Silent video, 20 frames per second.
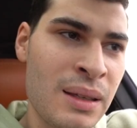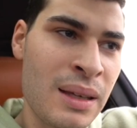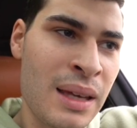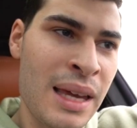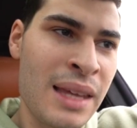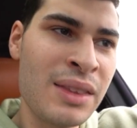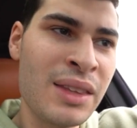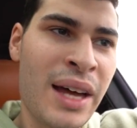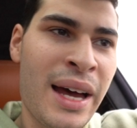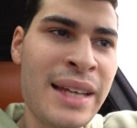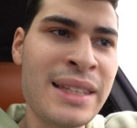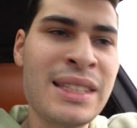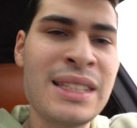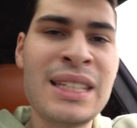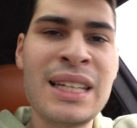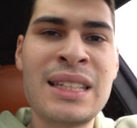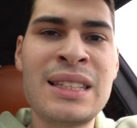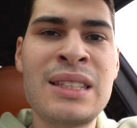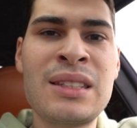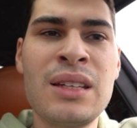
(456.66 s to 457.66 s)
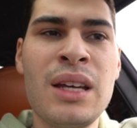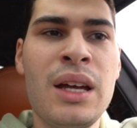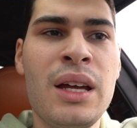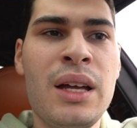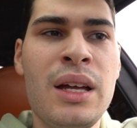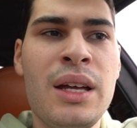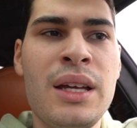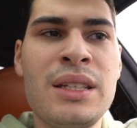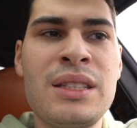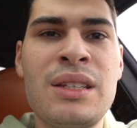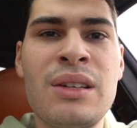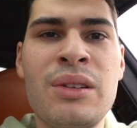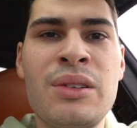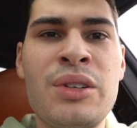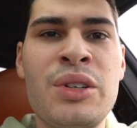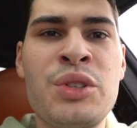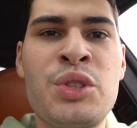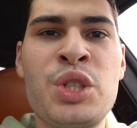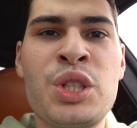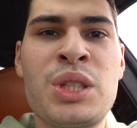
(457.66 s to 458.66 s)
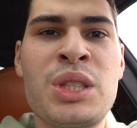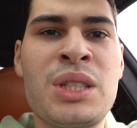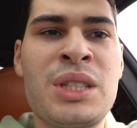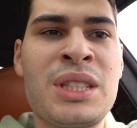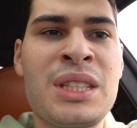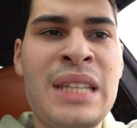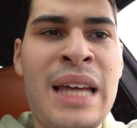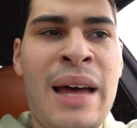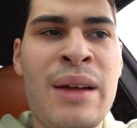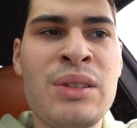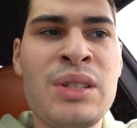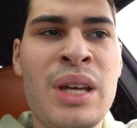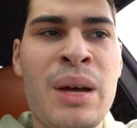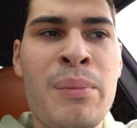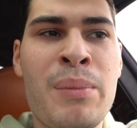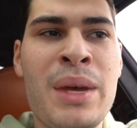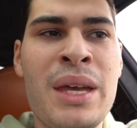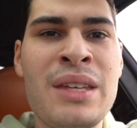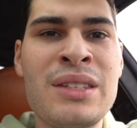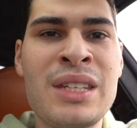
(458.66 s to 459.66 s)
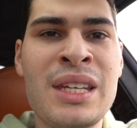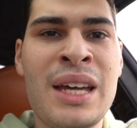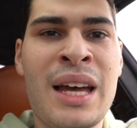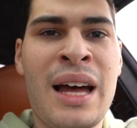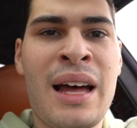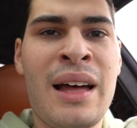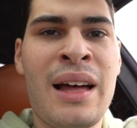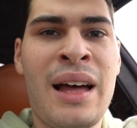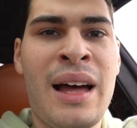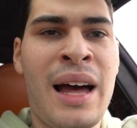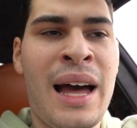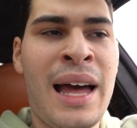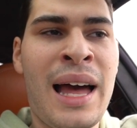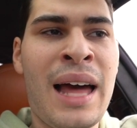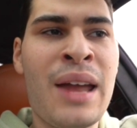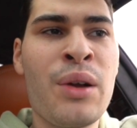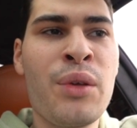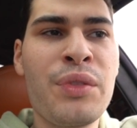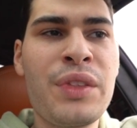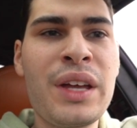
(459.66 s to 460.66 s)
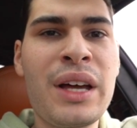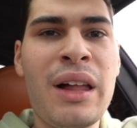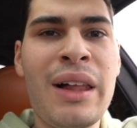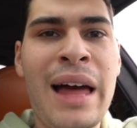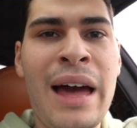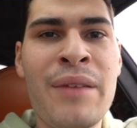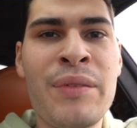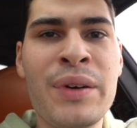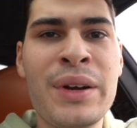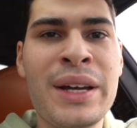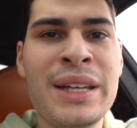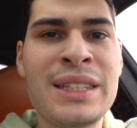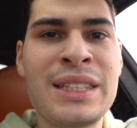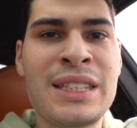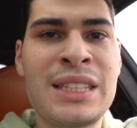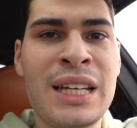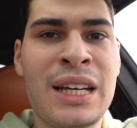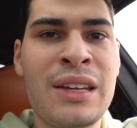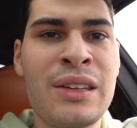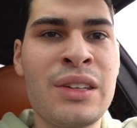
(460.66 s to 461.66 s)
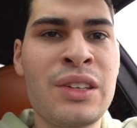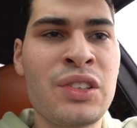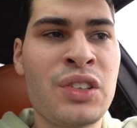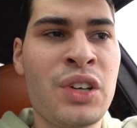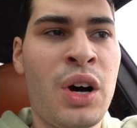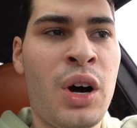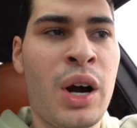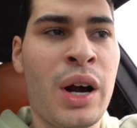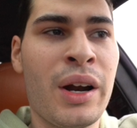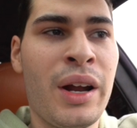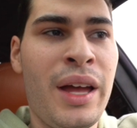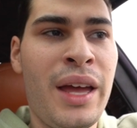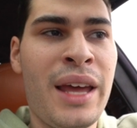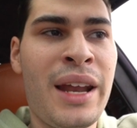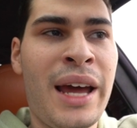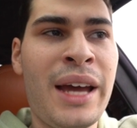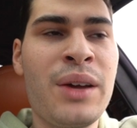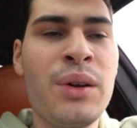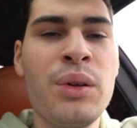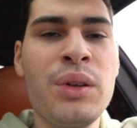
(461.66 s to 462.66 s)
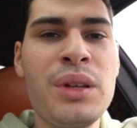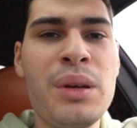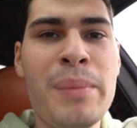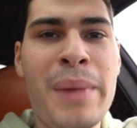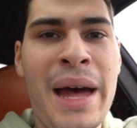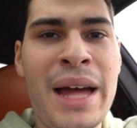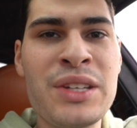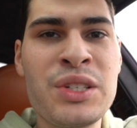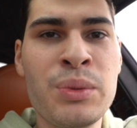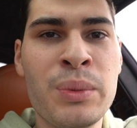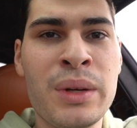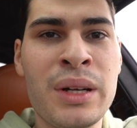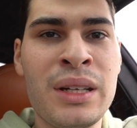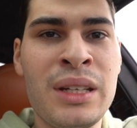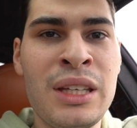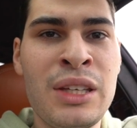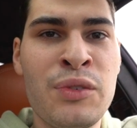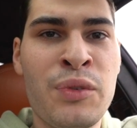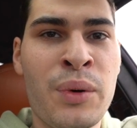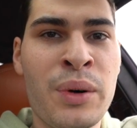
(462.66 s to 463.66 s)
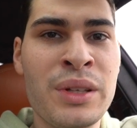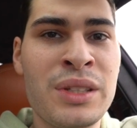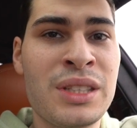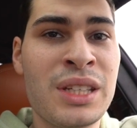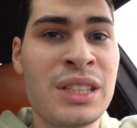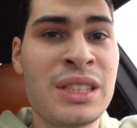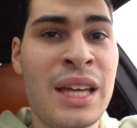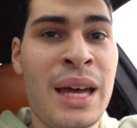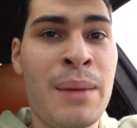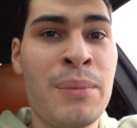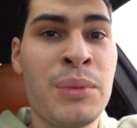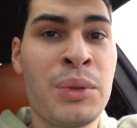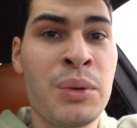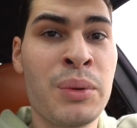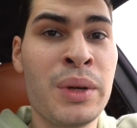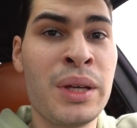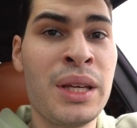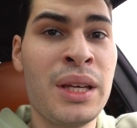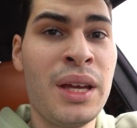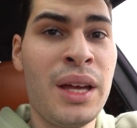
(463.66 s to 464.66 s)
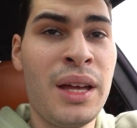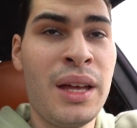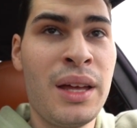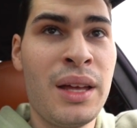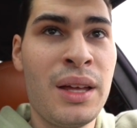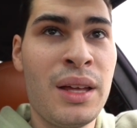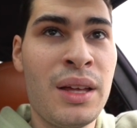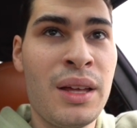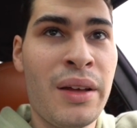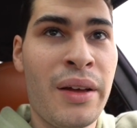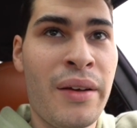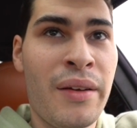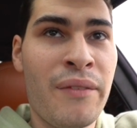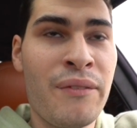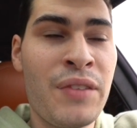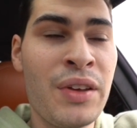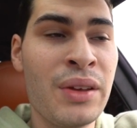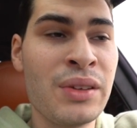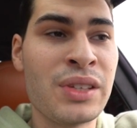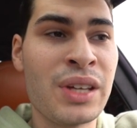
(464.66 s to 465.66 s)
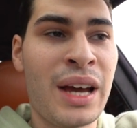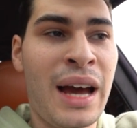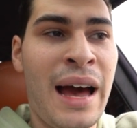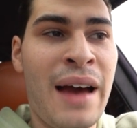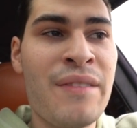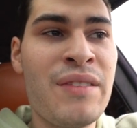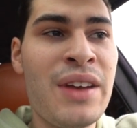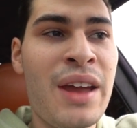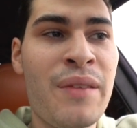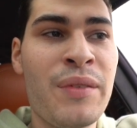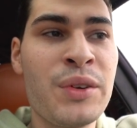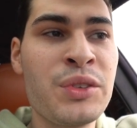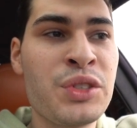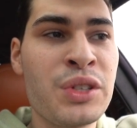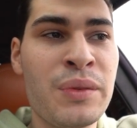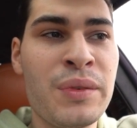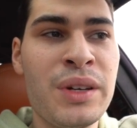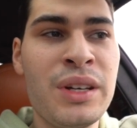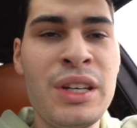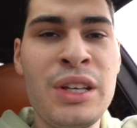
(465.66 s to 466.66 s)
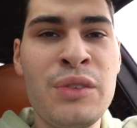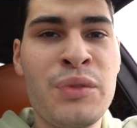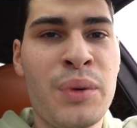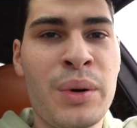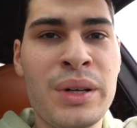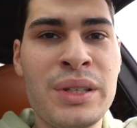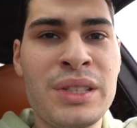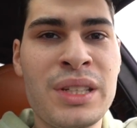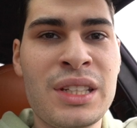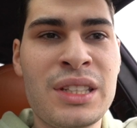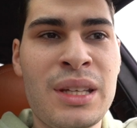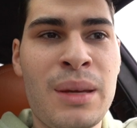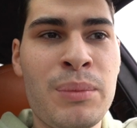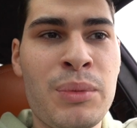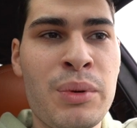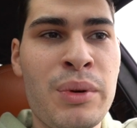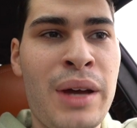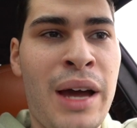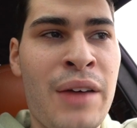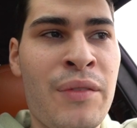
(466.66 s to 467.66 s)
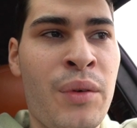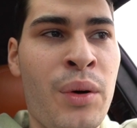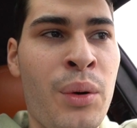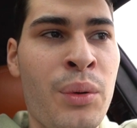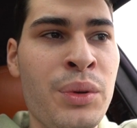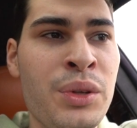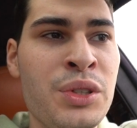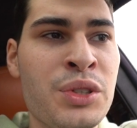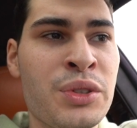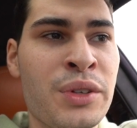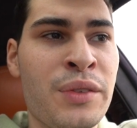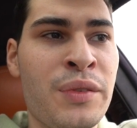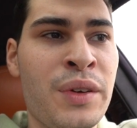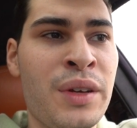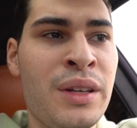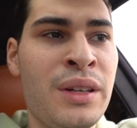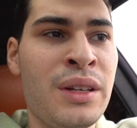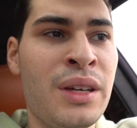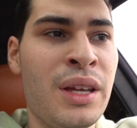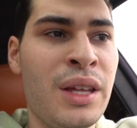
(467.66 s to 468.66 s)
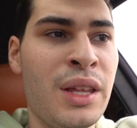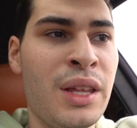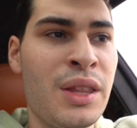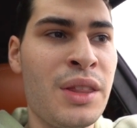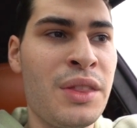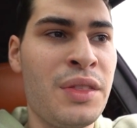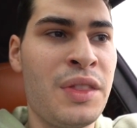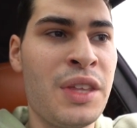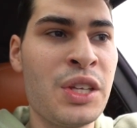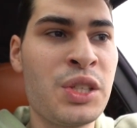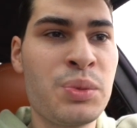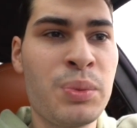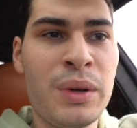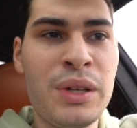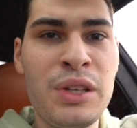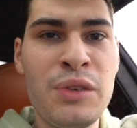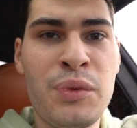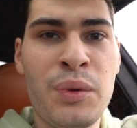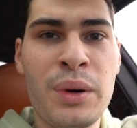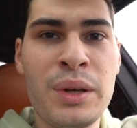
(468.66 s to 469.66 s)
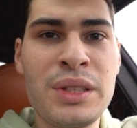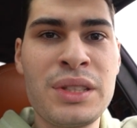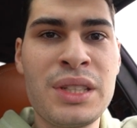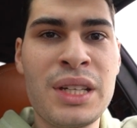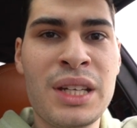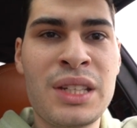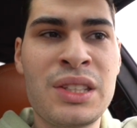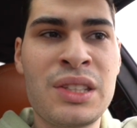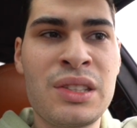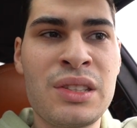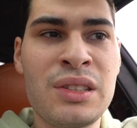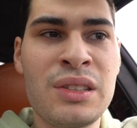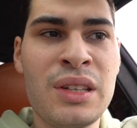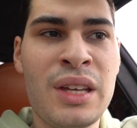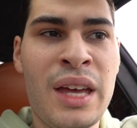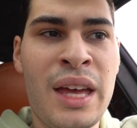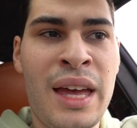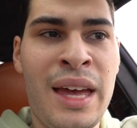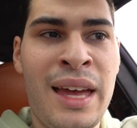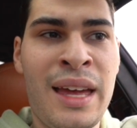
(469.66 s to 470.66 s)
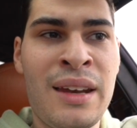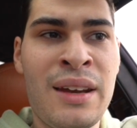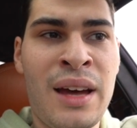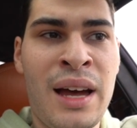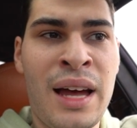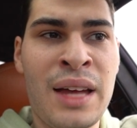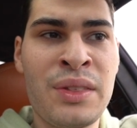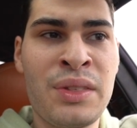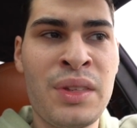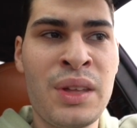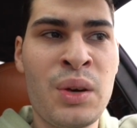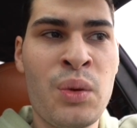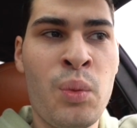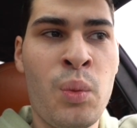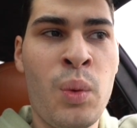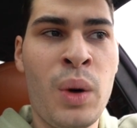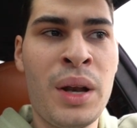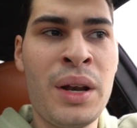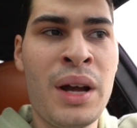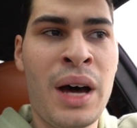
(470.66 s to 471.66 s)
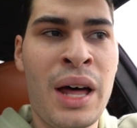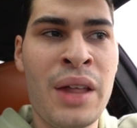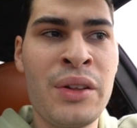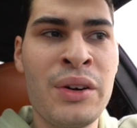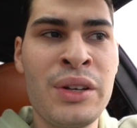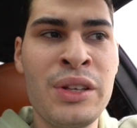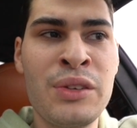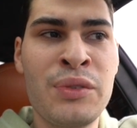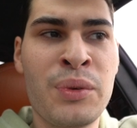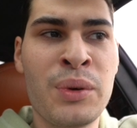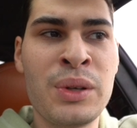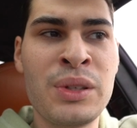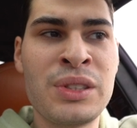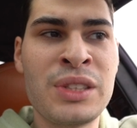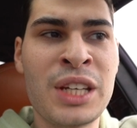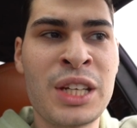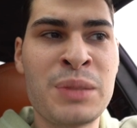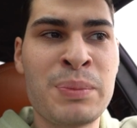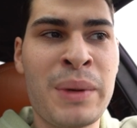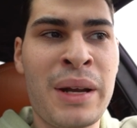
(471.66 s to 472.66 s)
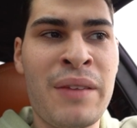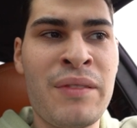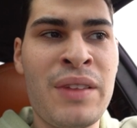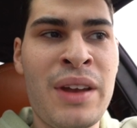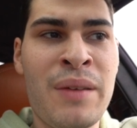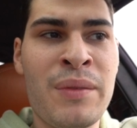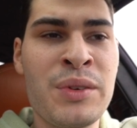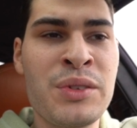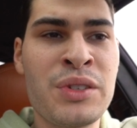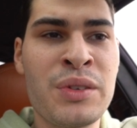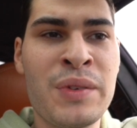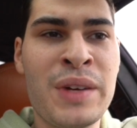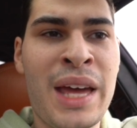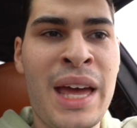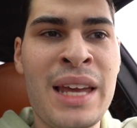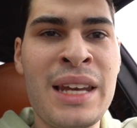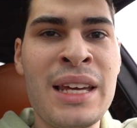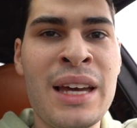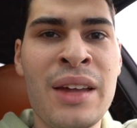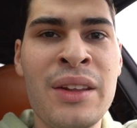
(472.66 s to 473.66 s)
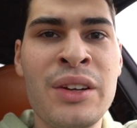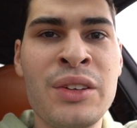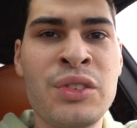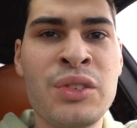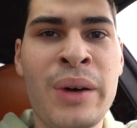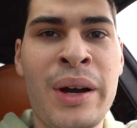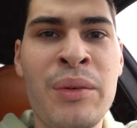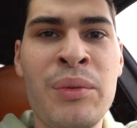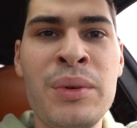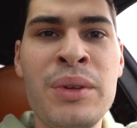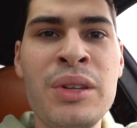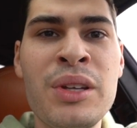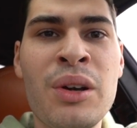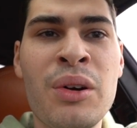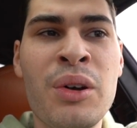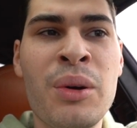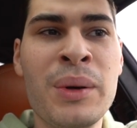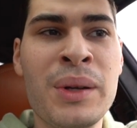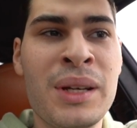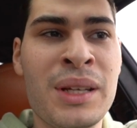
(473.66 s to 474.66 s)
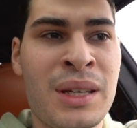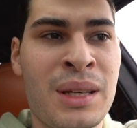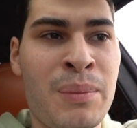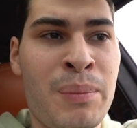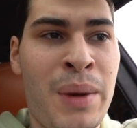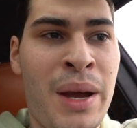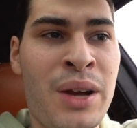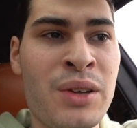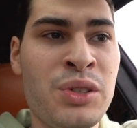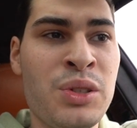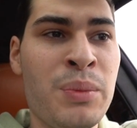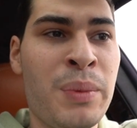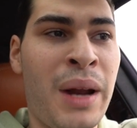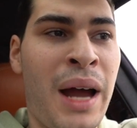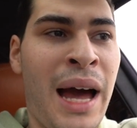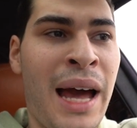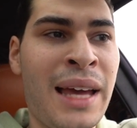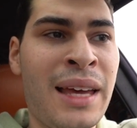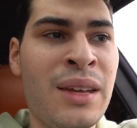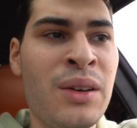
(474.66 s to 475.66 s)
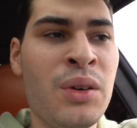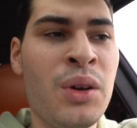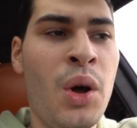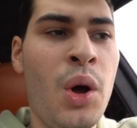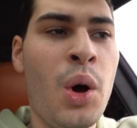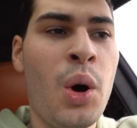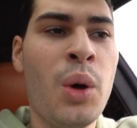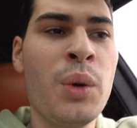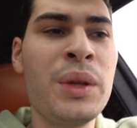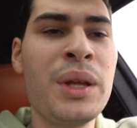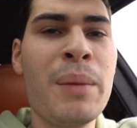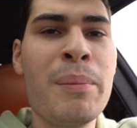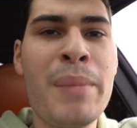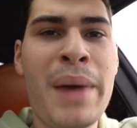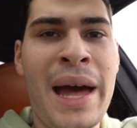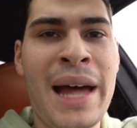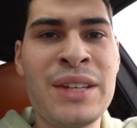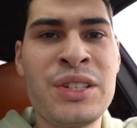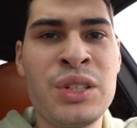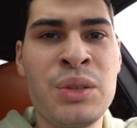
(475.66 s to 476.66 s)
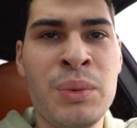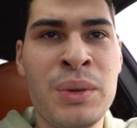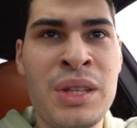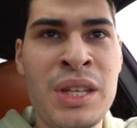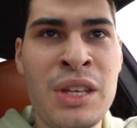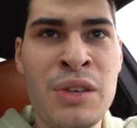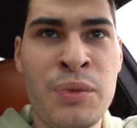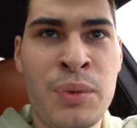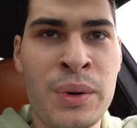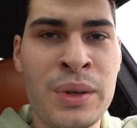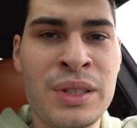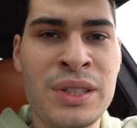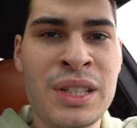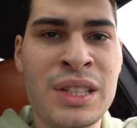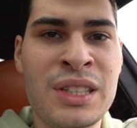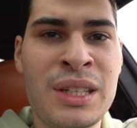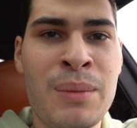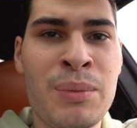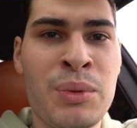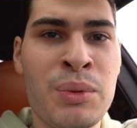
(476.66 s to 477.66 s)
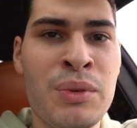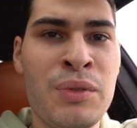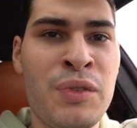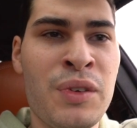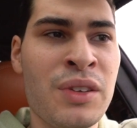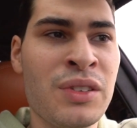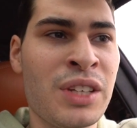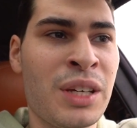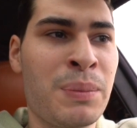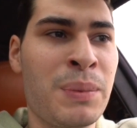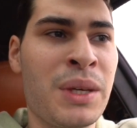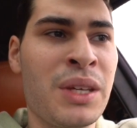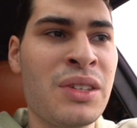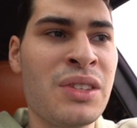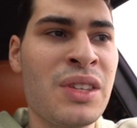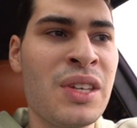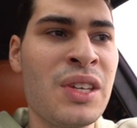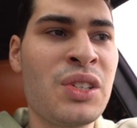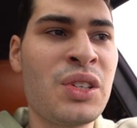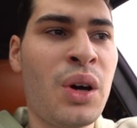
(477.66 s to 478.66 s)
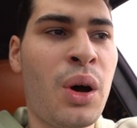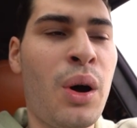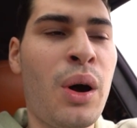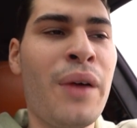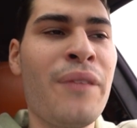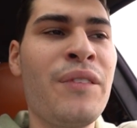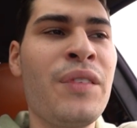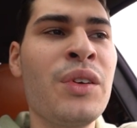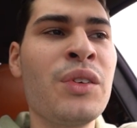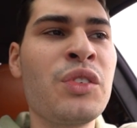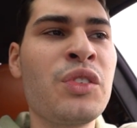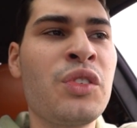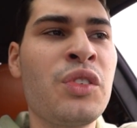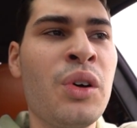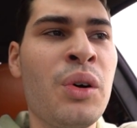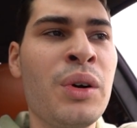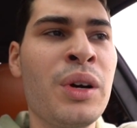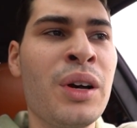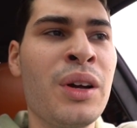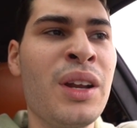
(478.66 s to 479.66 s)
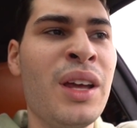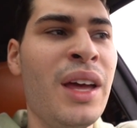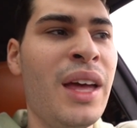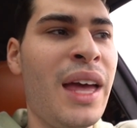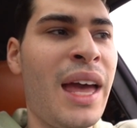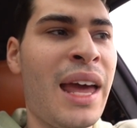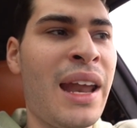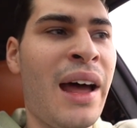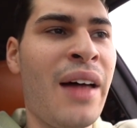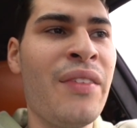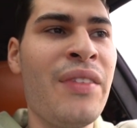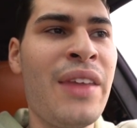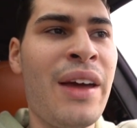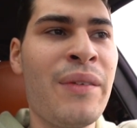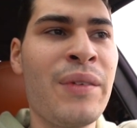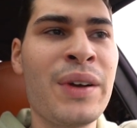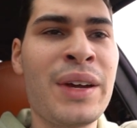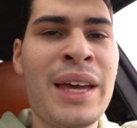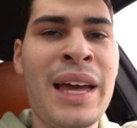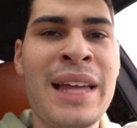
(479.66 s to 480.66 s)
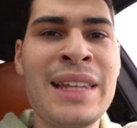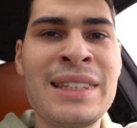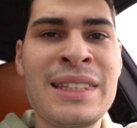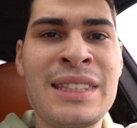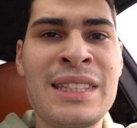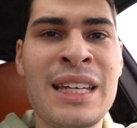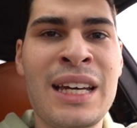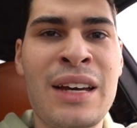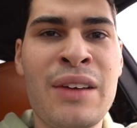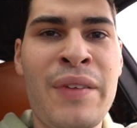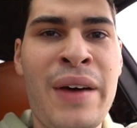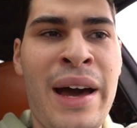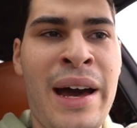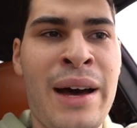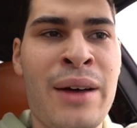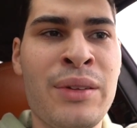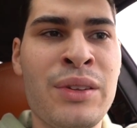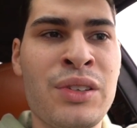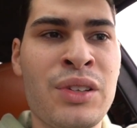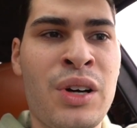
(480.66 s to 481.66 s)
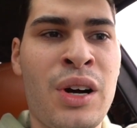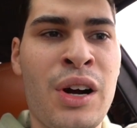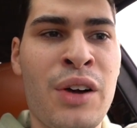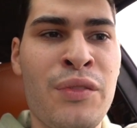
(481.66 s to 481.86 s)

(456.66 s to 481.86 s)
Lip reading: inline 6-cylinder just sounds amazing. I don't think I'll ever get sick of this car. And I could only imagine what an E46 M3 feels like. I've never driven an E46 M3. I've only driven this one E46 and I think one other E46, but I've never driven any other, so I really don't know what it compares to, but I can only imagine what the E46 M3 feels like, because this car feels so good and I'll never get sick of how this car